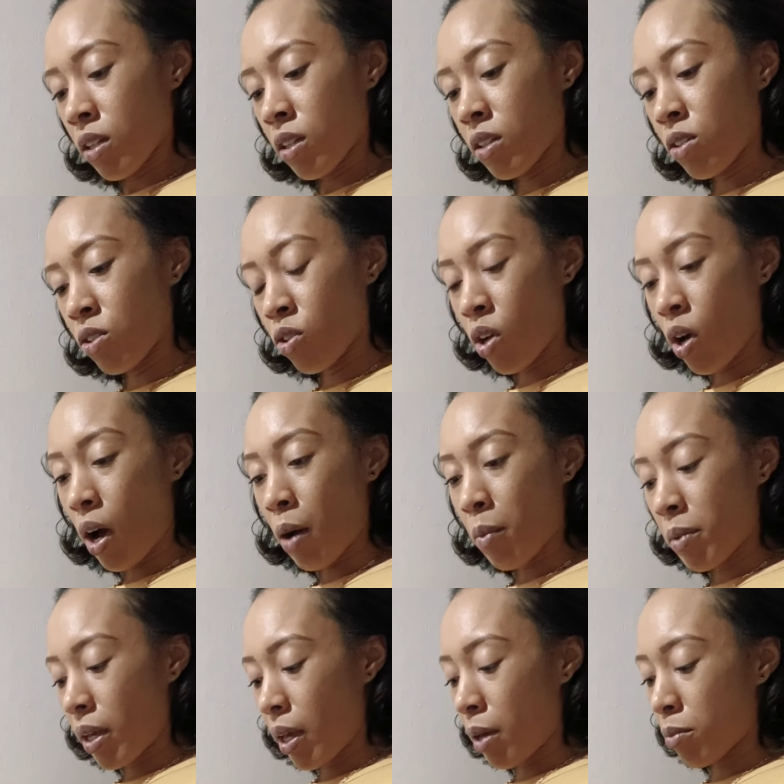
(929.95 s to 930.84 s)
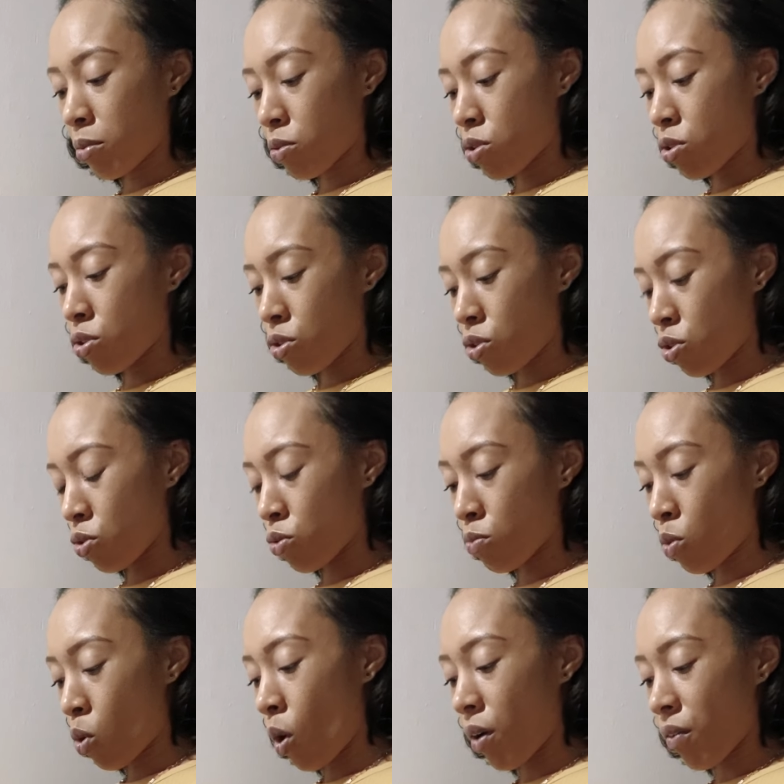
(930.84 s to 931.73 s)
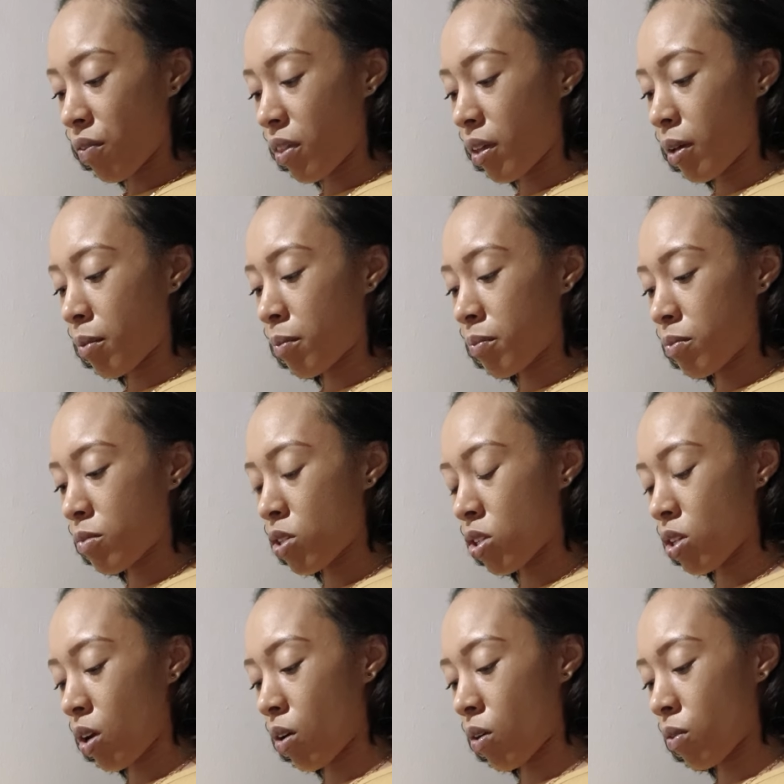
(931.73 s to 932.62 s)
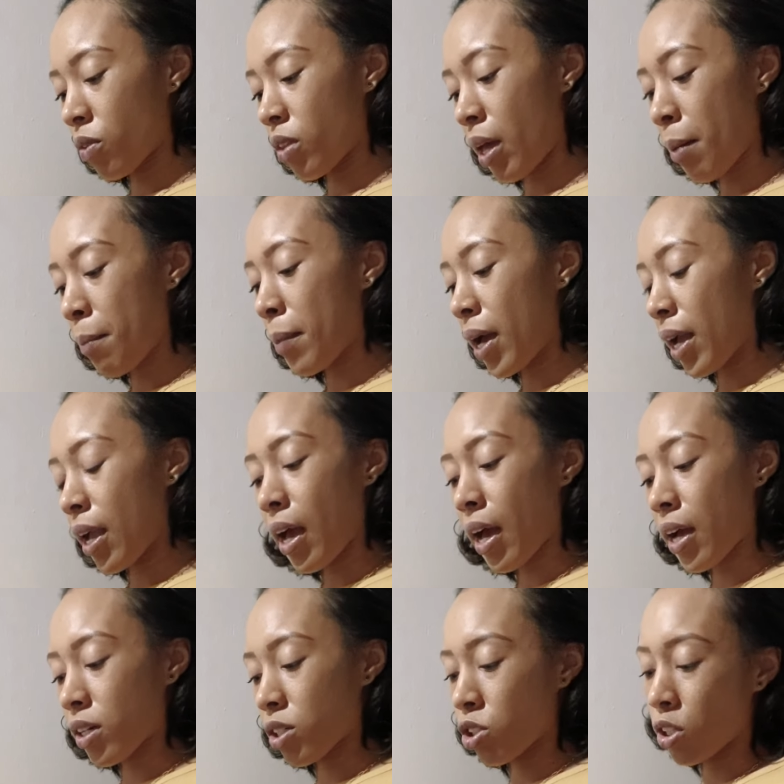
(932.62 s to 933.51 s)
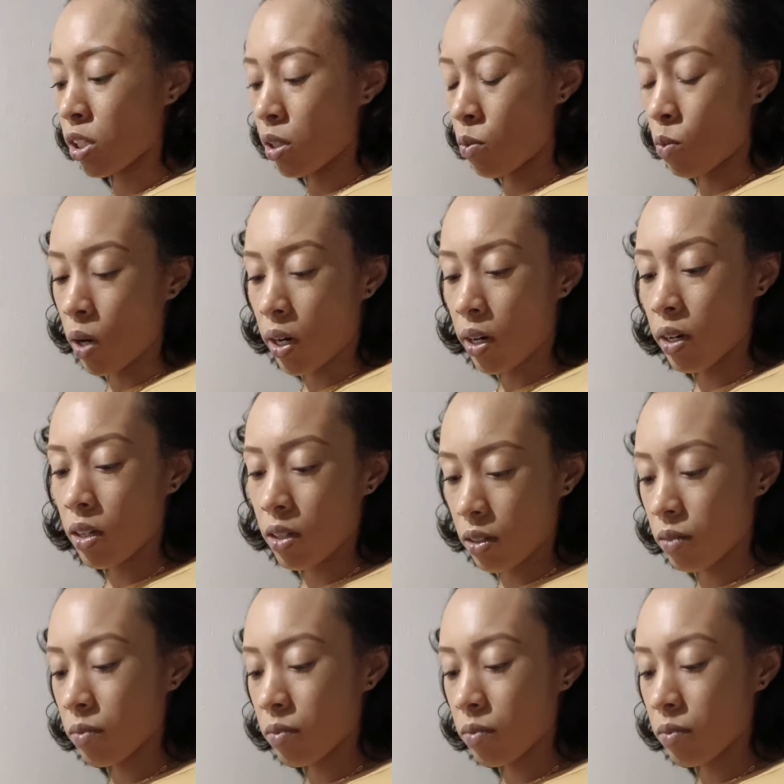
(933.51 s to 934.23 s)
you know, I'll be able to do more of them. So that might actually work.